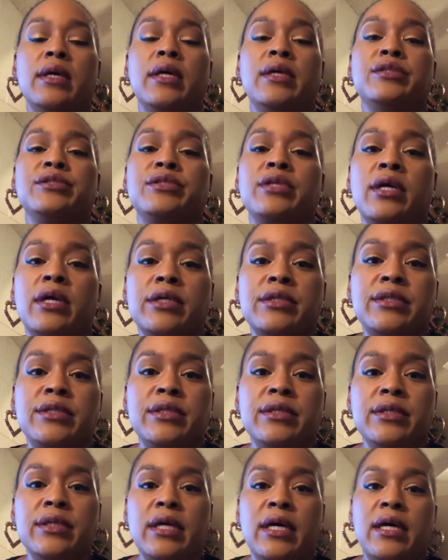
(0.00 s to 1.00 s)
and talk to
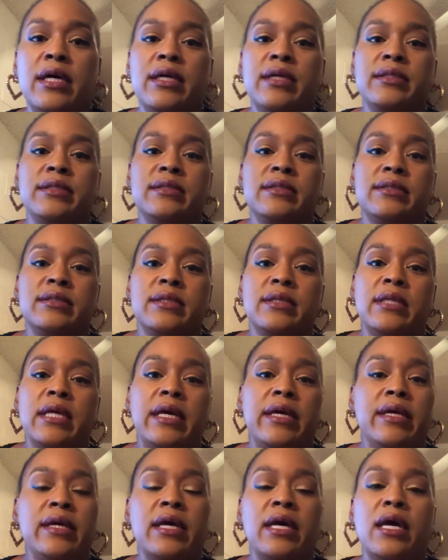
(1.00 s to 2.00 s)
you guys.
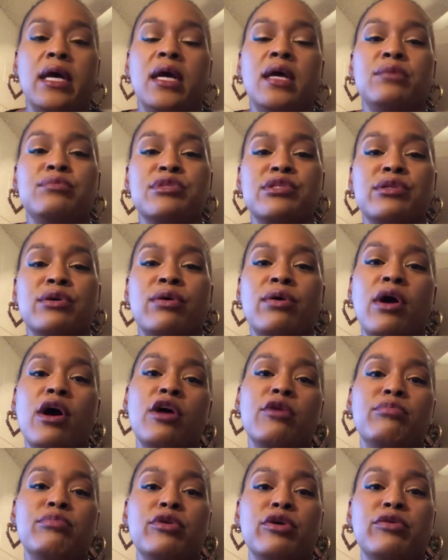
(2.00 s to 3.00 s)
Like, I am so
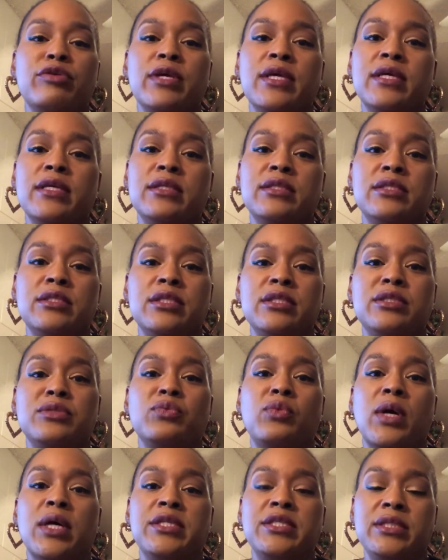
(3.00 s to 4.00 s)
heartbroken just
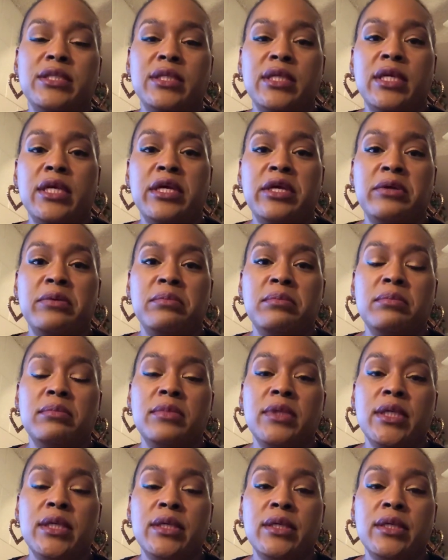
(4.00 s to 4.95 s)
watching him